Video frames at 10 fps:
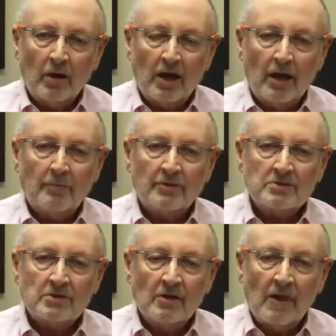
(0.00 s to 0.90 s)
what
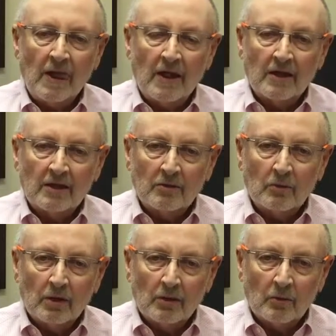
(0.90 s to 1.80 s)
happens
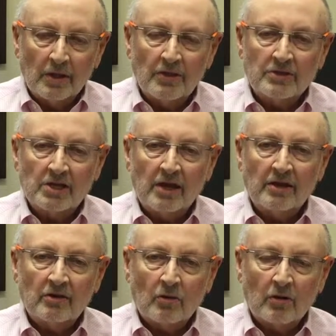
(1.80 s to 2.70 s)
when the
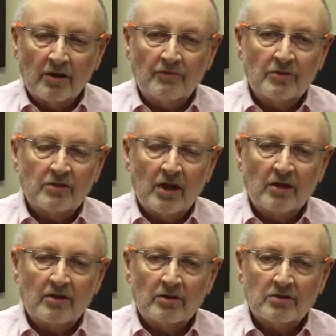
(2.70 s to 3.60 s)
tenant, or if the
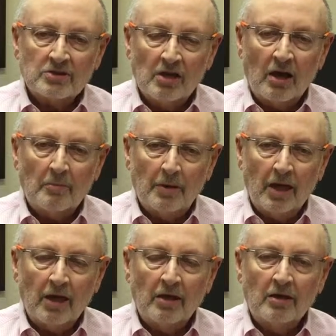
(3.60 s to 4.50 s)
tenant, does not
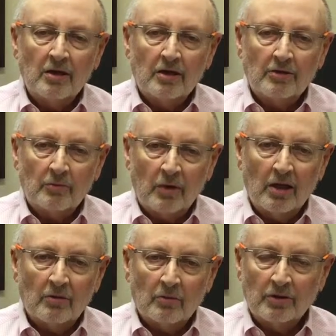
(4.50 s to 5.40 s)
pay the
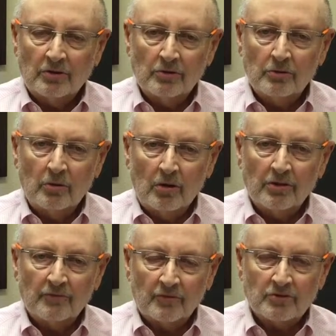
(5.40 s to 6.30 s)
rent when due
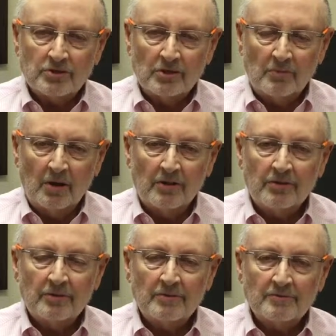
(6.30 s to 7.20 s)
on the first of the
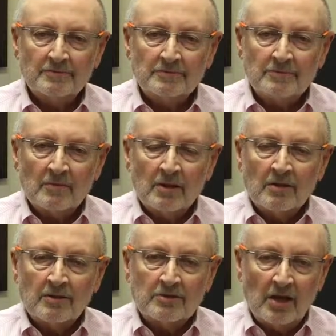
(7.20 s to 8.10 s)
month.
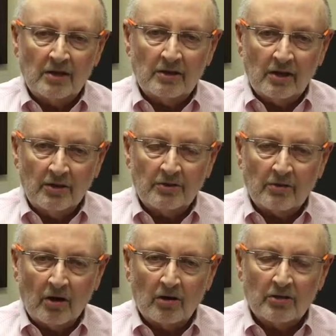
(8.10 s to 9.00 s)
The tenant
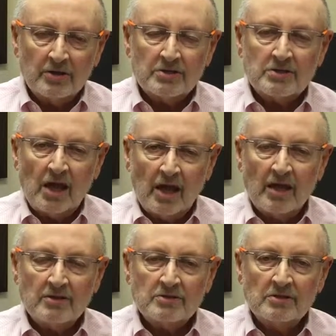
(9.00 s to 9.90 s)
under our lease
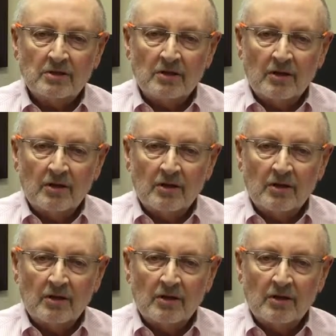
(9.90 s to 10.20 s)
has